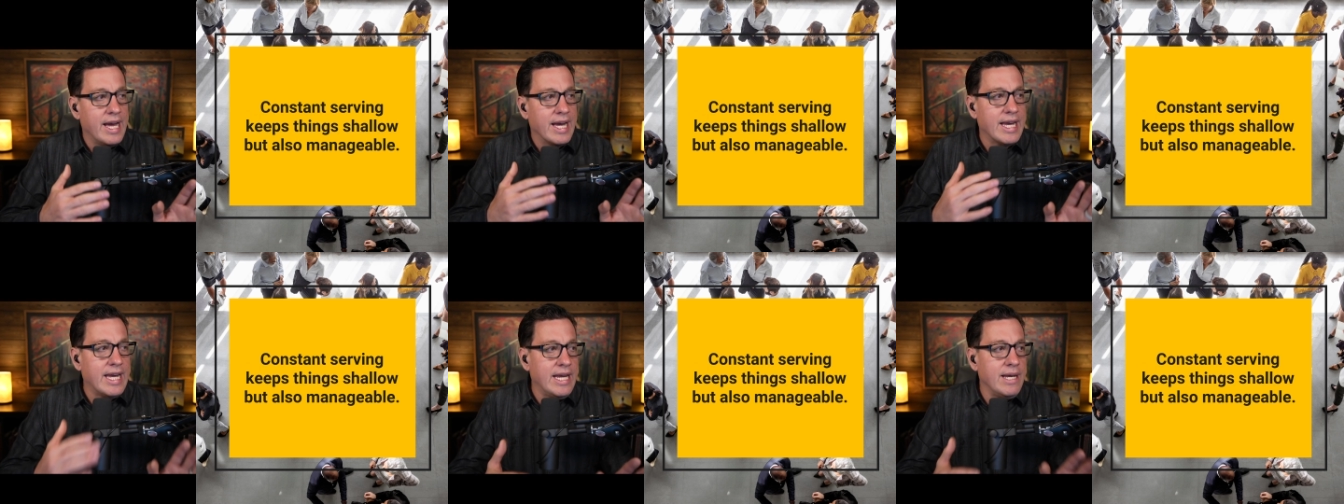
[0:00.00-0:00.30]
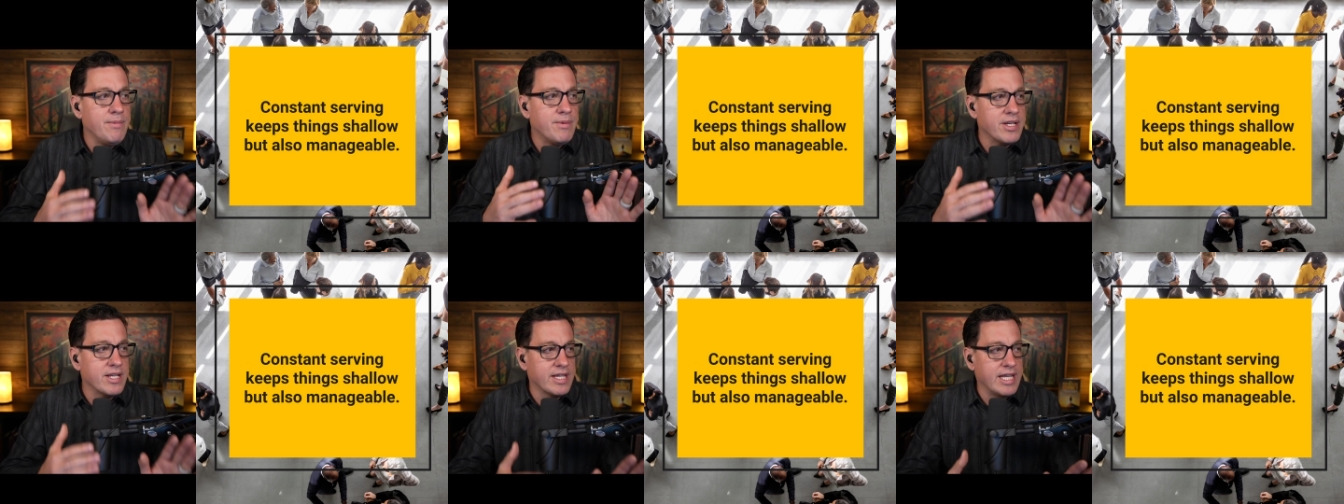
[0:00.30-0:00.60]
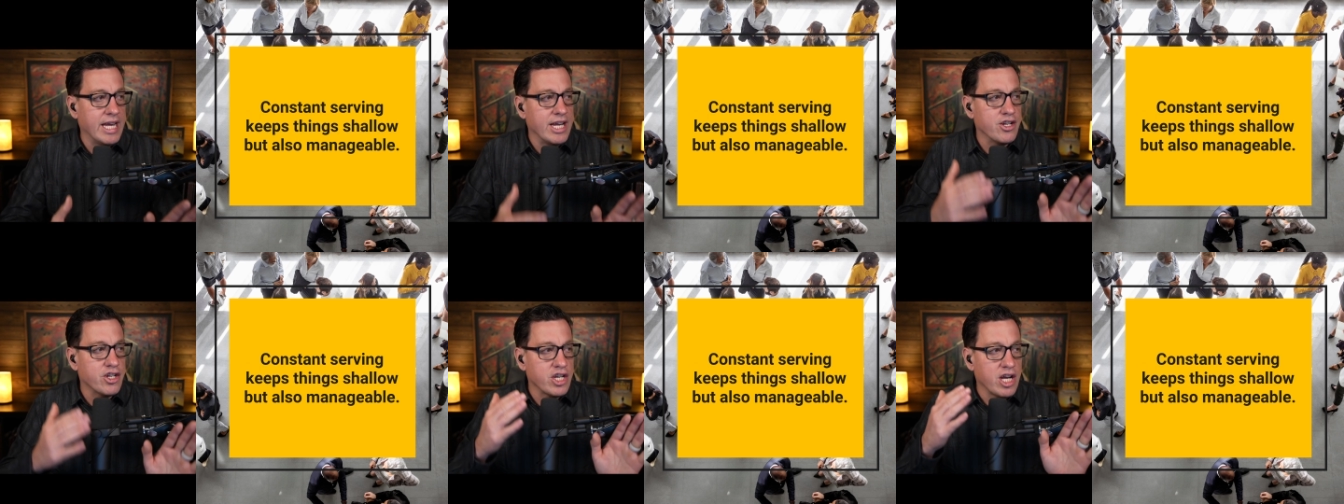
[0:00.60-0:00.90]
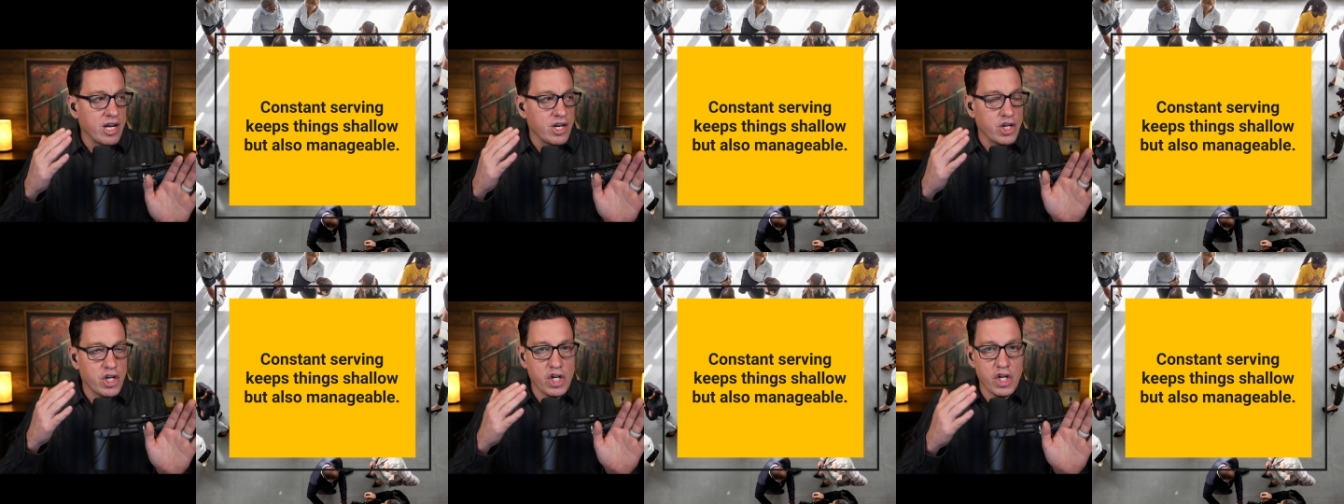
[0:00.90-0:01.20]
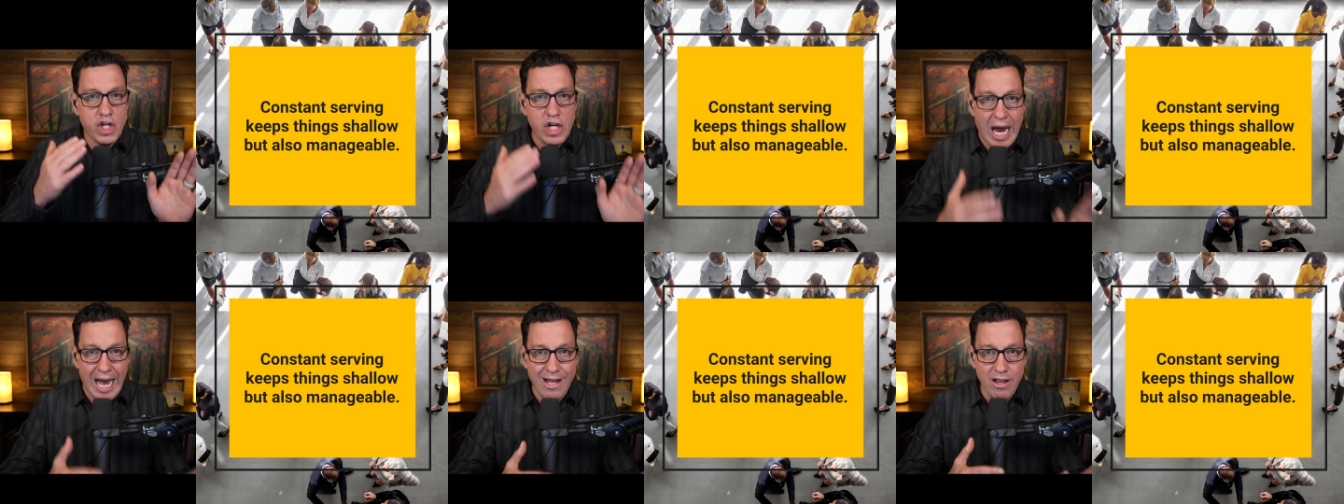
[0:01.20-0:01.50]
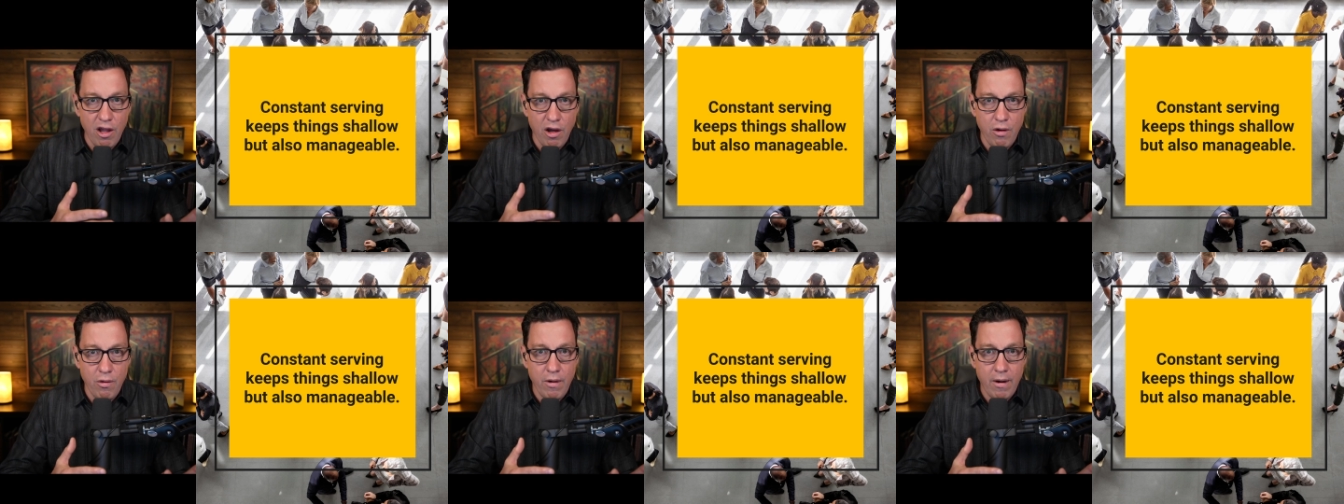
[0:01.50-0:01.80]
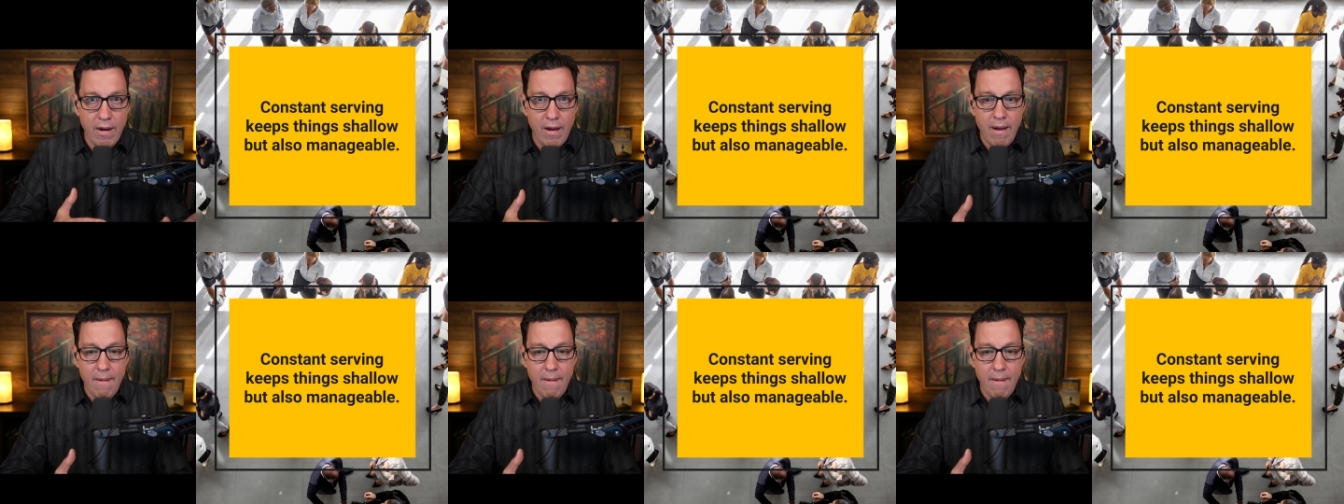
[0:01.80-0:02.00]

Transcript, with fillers: keeps things shallow,